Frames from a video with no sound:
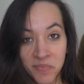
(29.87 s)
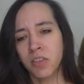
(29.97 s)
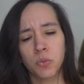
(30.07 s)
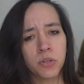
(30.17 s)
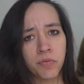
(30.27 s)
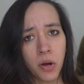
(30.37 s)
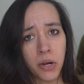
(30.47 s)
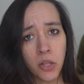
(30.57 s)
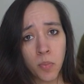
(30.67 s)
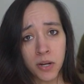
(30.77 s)
This was a very
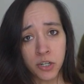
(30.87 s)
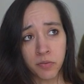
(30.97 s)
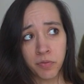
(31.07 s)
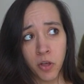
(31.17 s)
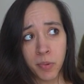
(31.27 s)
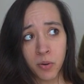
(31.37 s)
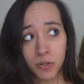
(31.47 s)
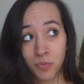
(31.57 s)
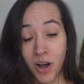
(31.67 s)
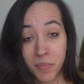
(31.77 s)
low budget film and it was
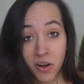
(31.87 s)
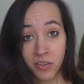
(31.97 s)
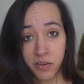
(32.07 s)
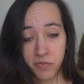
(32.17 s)
primarily